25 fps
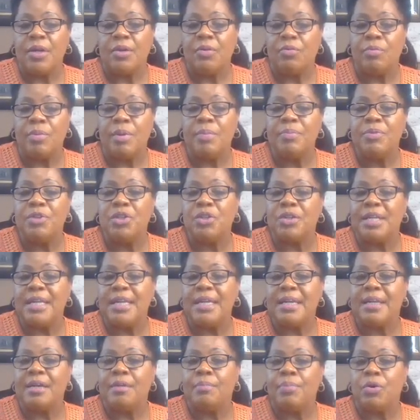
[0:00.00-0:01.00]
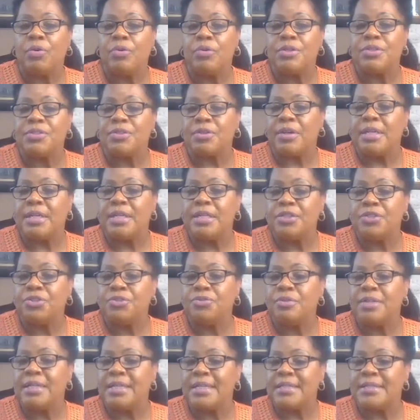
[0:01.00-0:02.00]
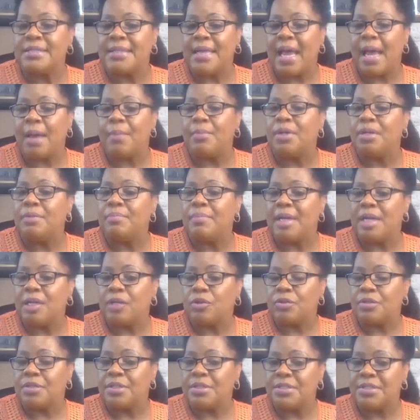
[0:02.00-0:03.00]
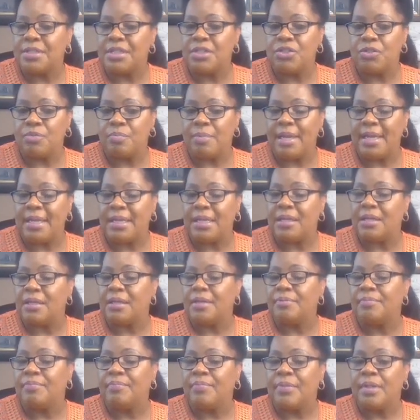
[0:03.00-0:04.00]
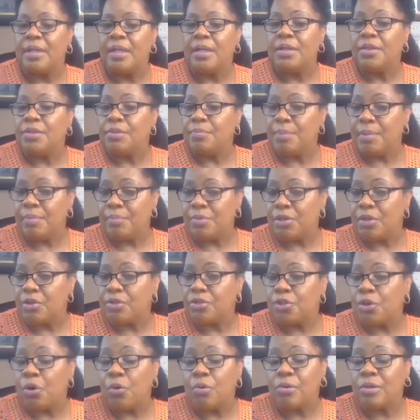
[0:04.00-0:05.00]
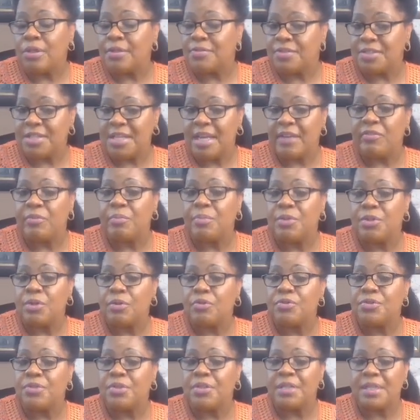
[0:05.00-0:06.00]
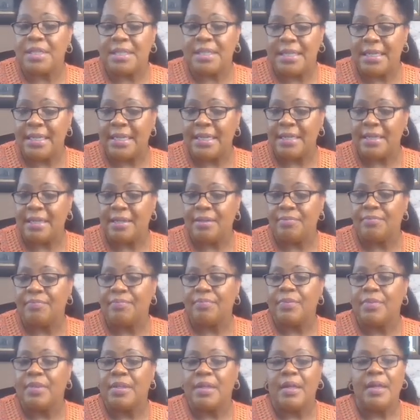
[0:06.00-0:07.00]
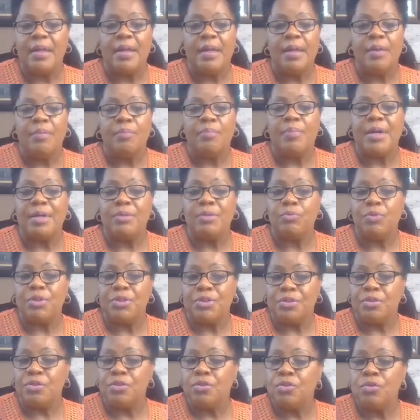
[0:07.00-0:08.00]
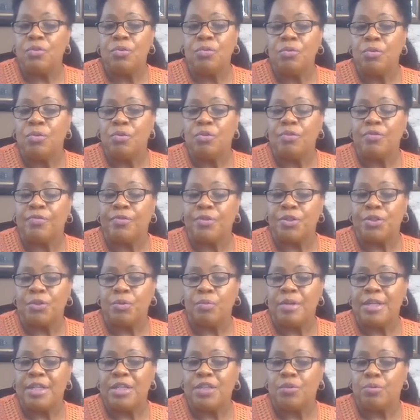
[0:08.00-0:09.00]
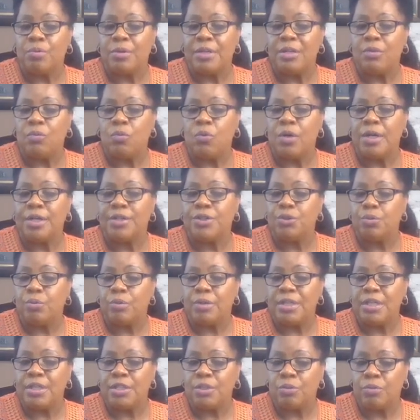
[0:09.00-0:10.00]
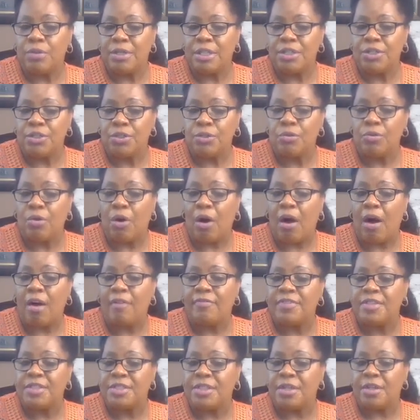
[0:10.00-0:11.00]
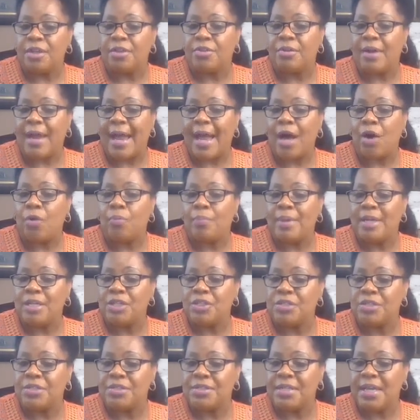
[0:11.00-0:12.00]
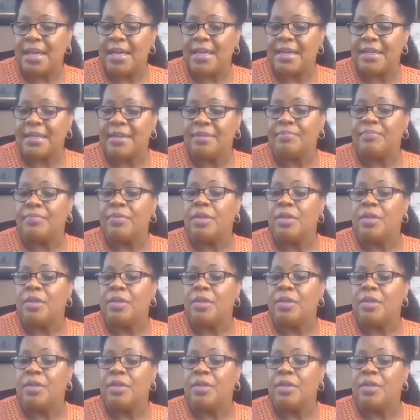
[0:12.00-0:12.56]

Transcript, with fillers: Remember, your key components are history, exam, and medical decision making. Remember, there are a total of seven, but those are the key. But with the new rule for 2021 2022 office and other outpatient setting,